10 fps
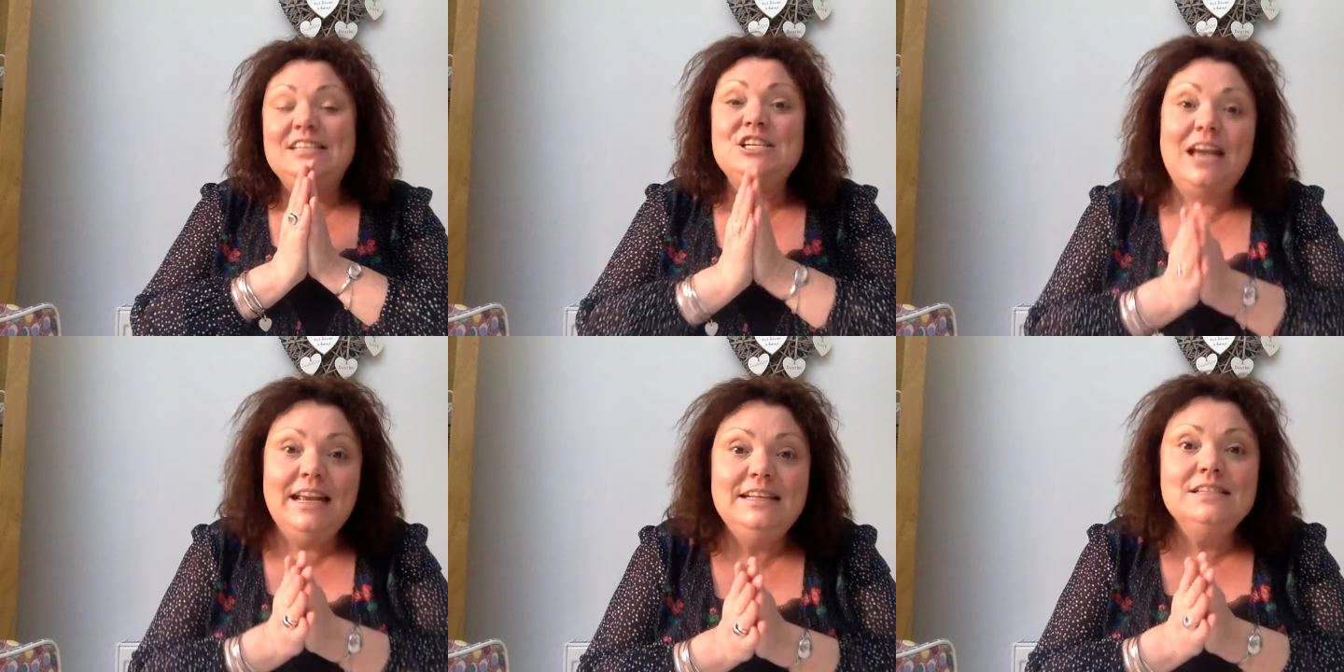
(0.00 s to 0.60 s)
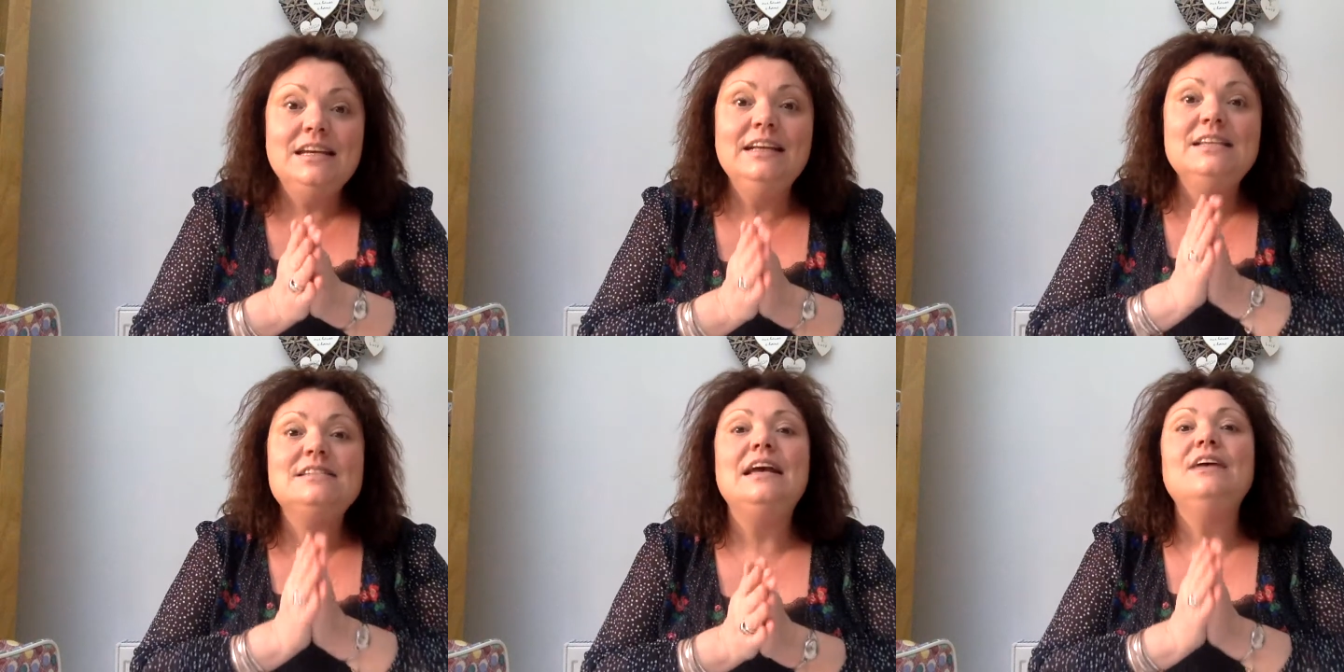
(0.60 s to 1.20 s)
changing
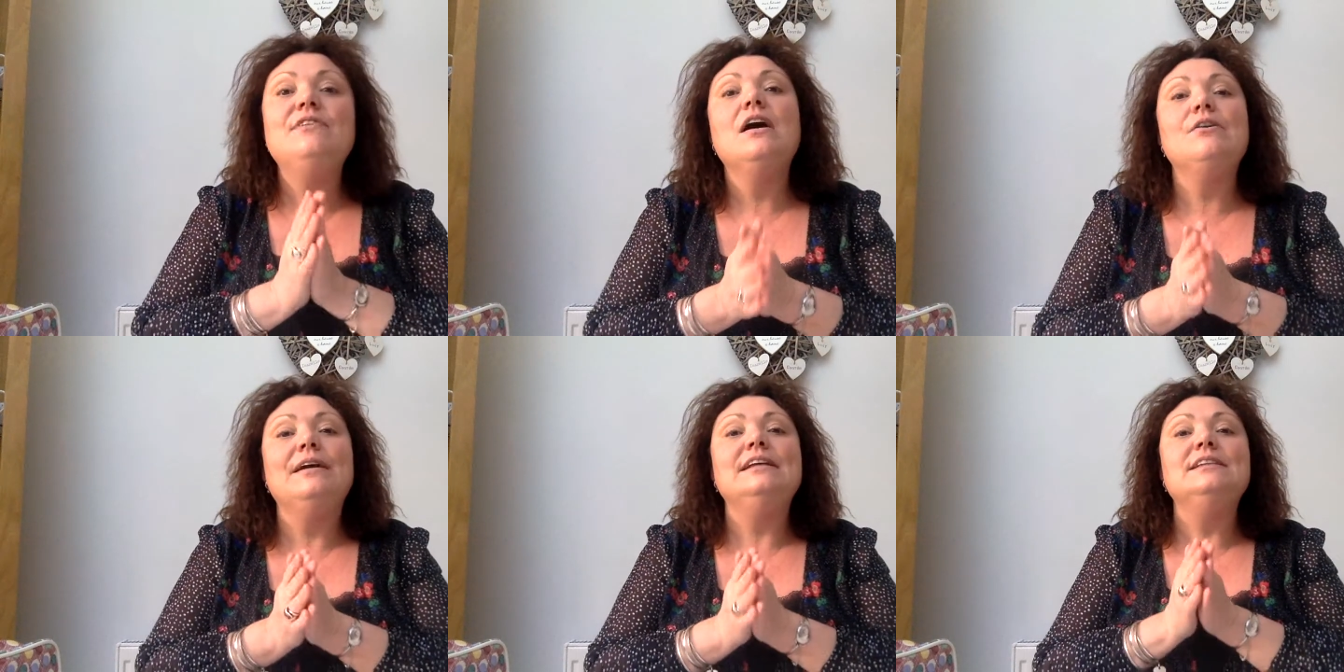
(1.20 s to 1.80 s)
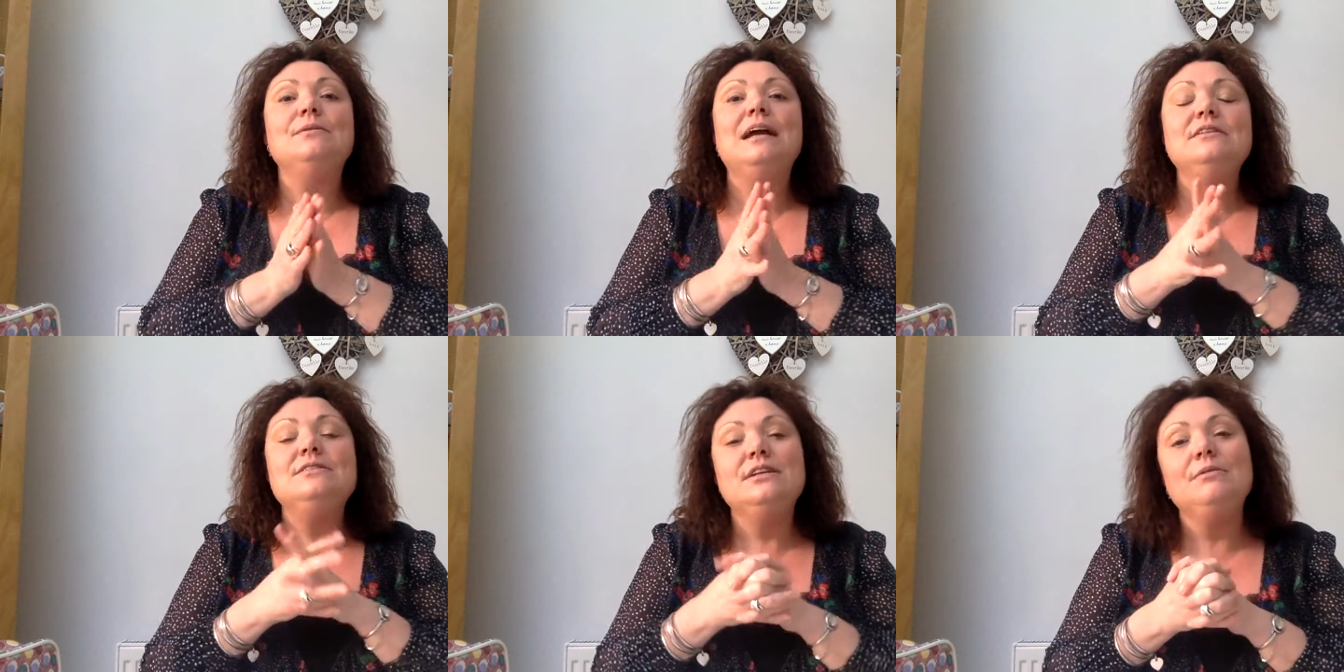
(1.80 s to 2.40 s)
the day of RE, so we're
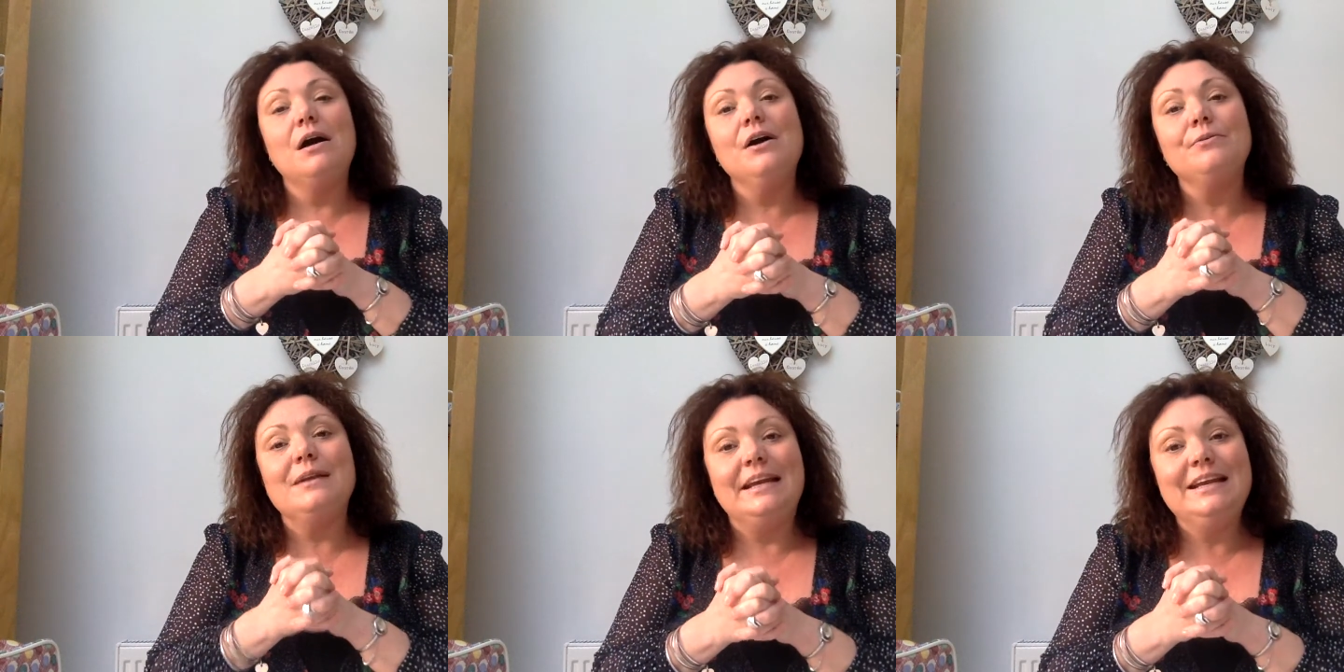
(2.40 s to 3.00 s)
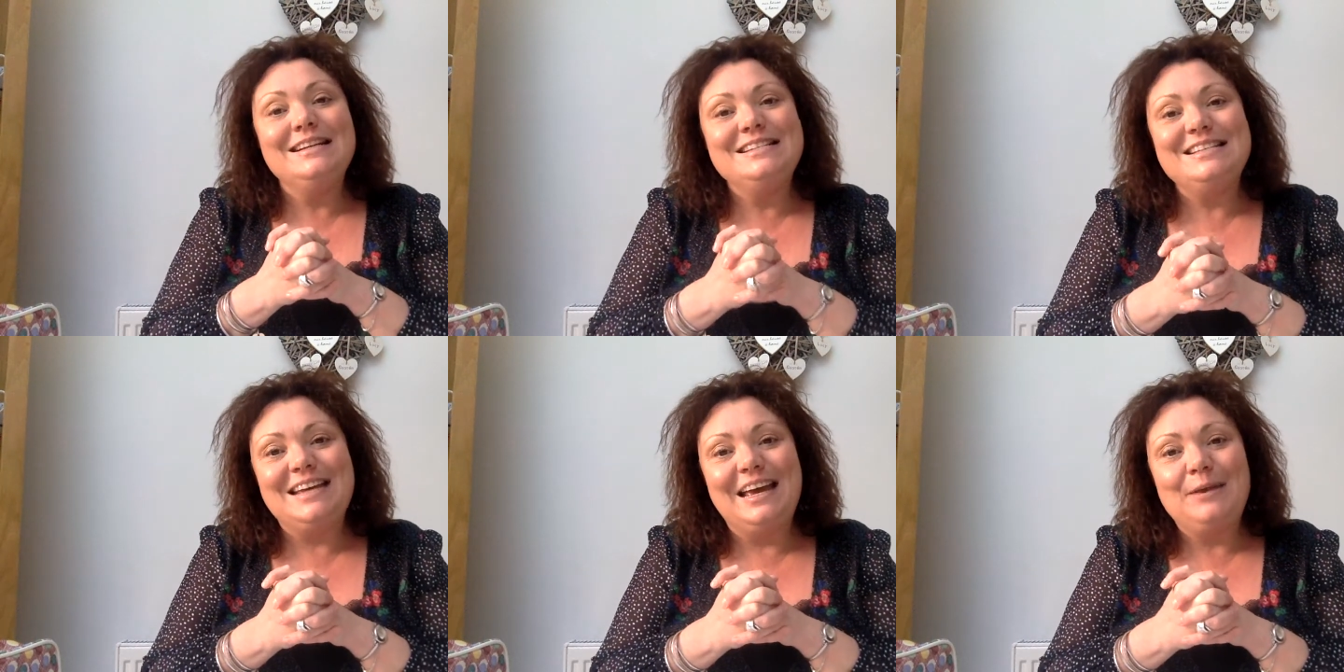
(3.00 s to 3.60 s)
going to do RE
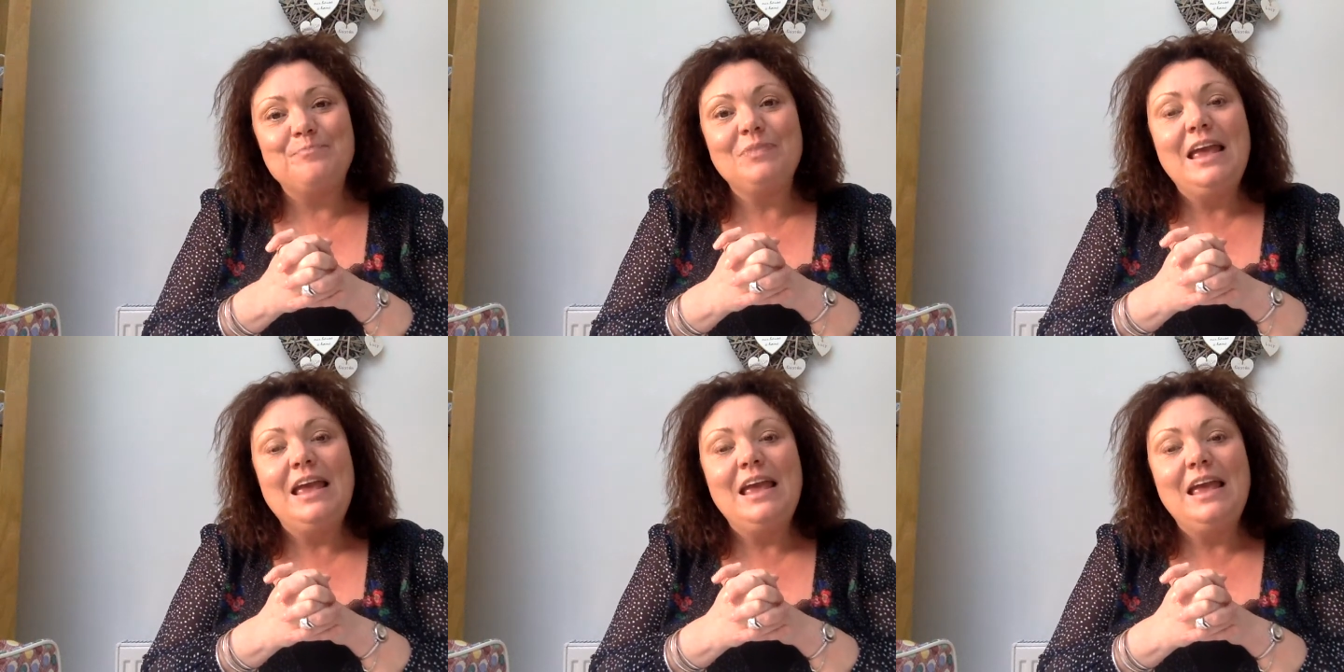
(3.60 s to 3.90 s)
today.